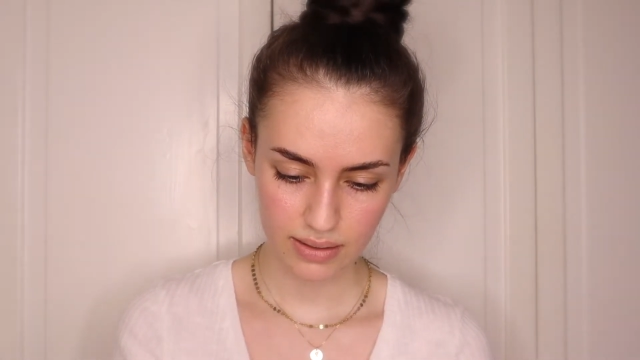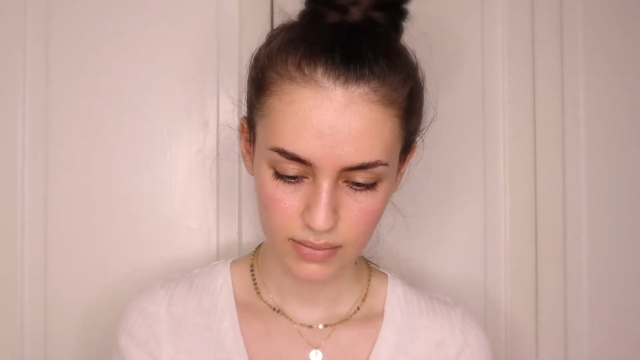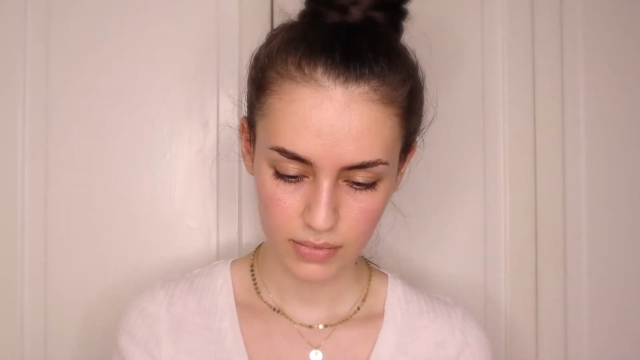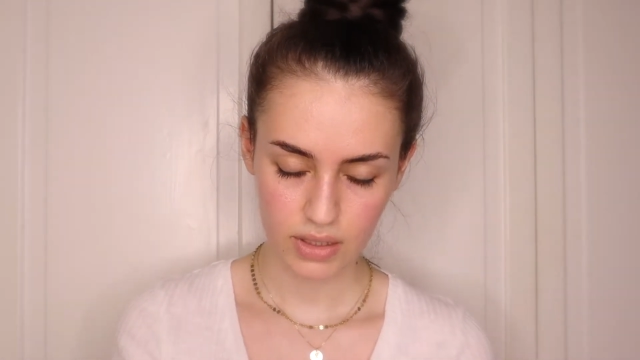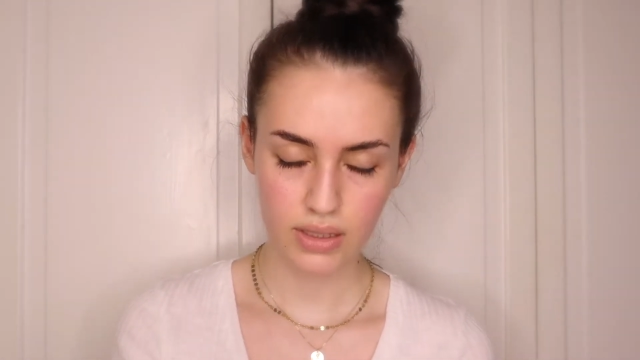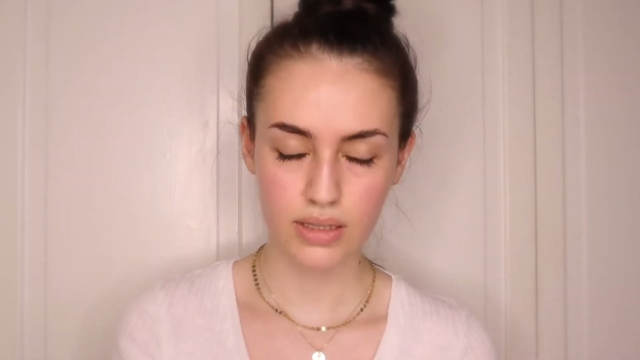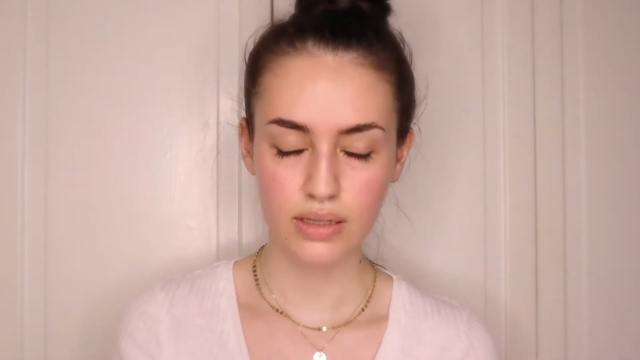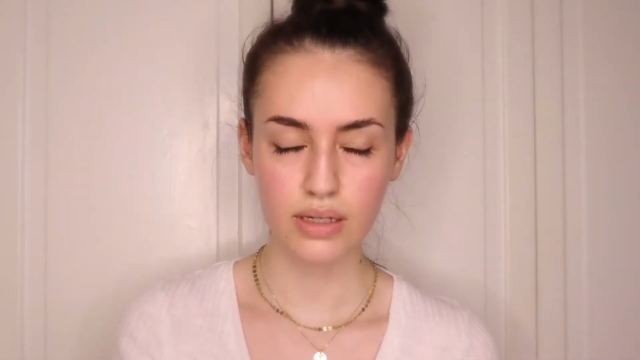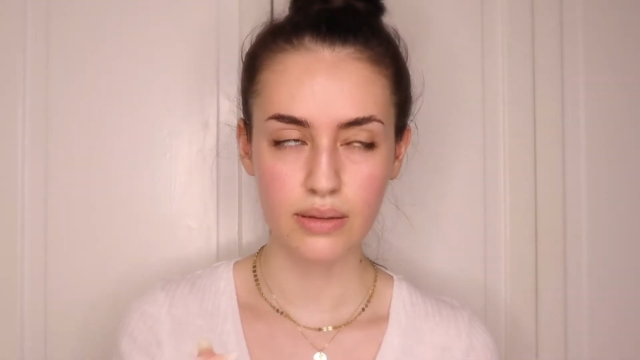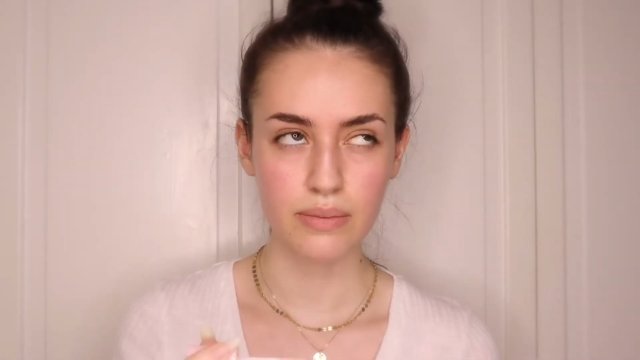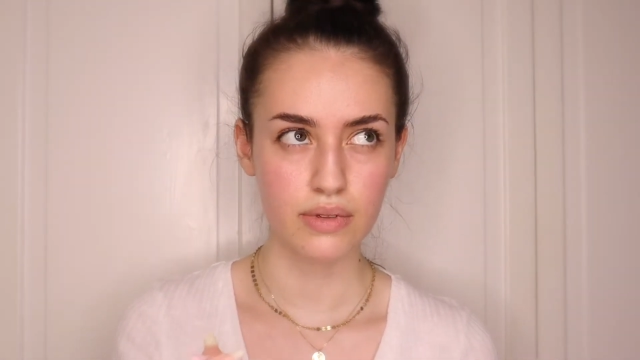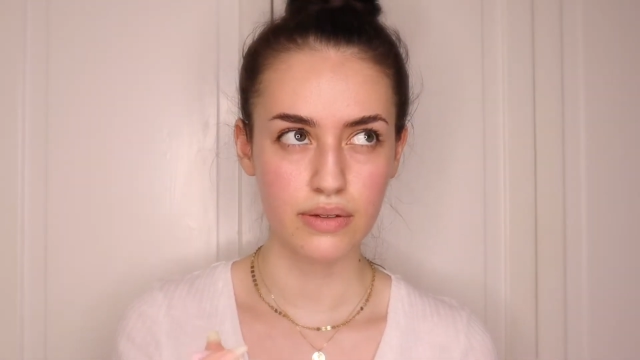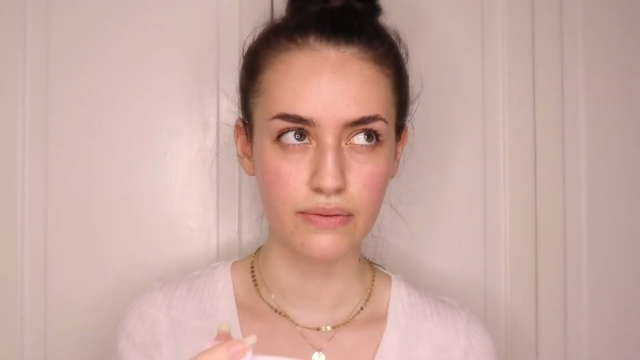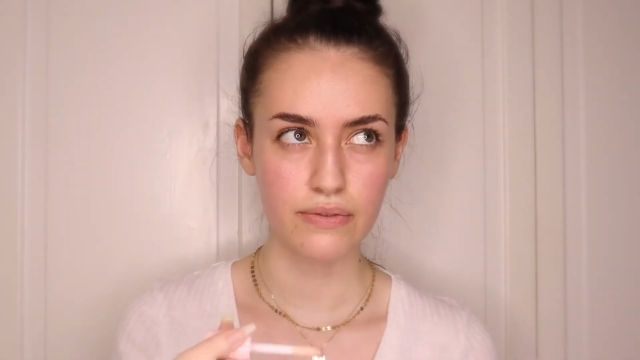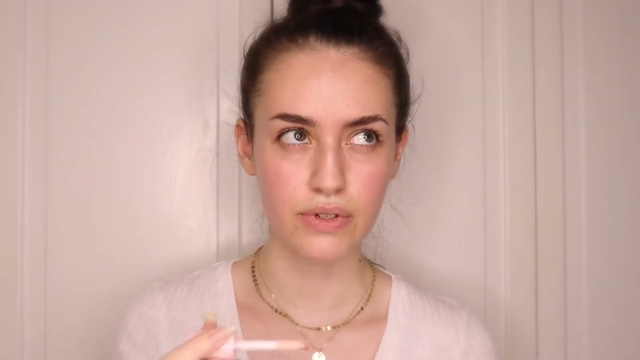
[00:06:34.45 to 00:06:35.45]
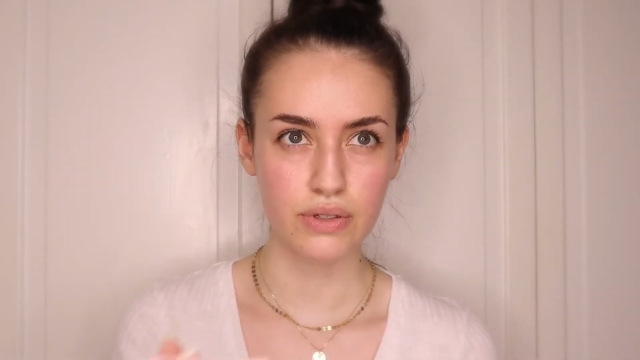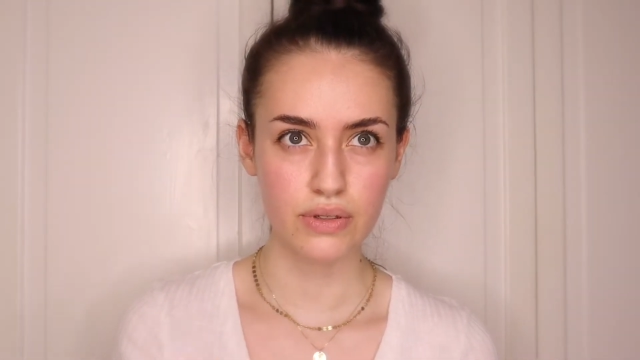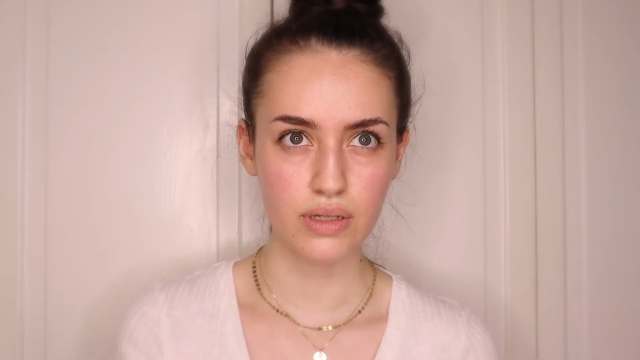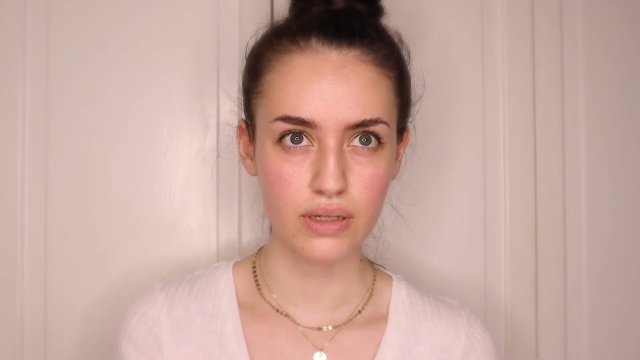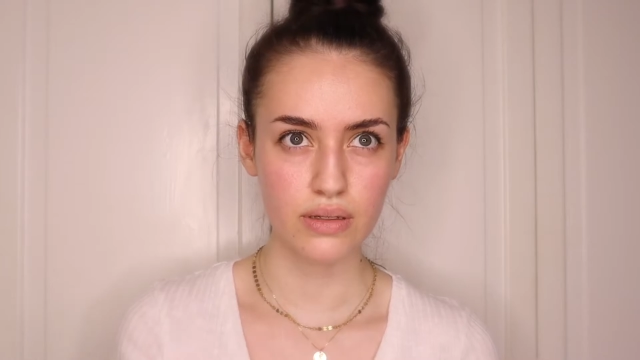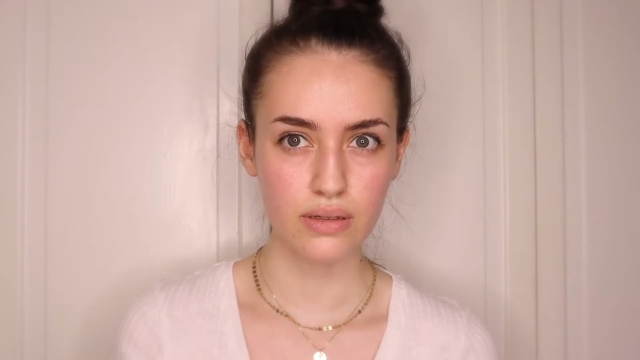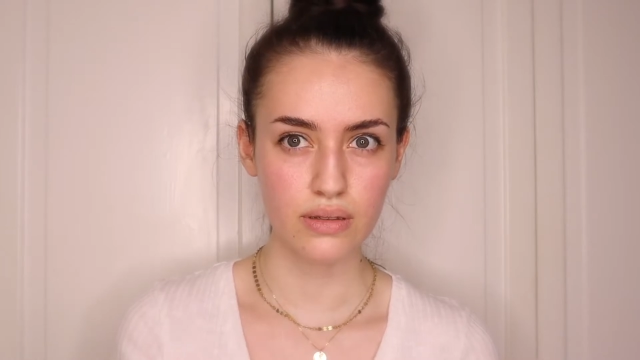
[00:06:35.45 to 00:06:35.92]
Unless I'm
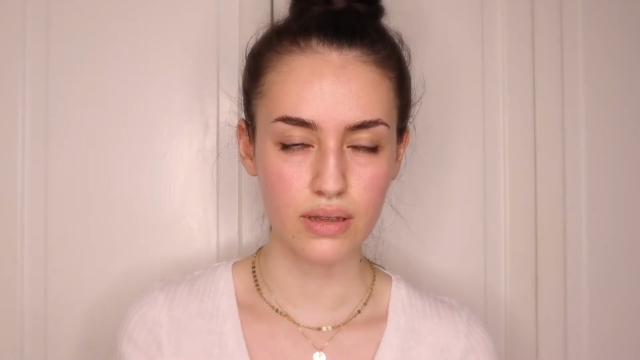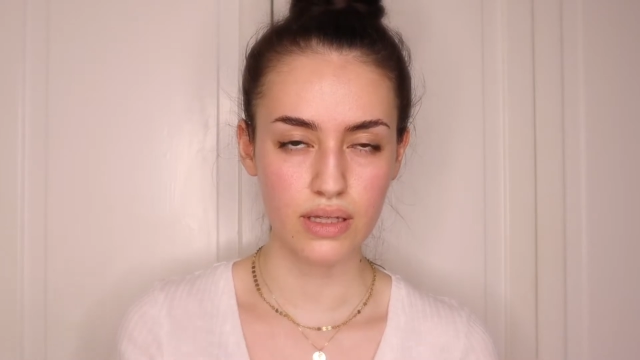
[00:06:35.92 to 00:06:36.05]
confusing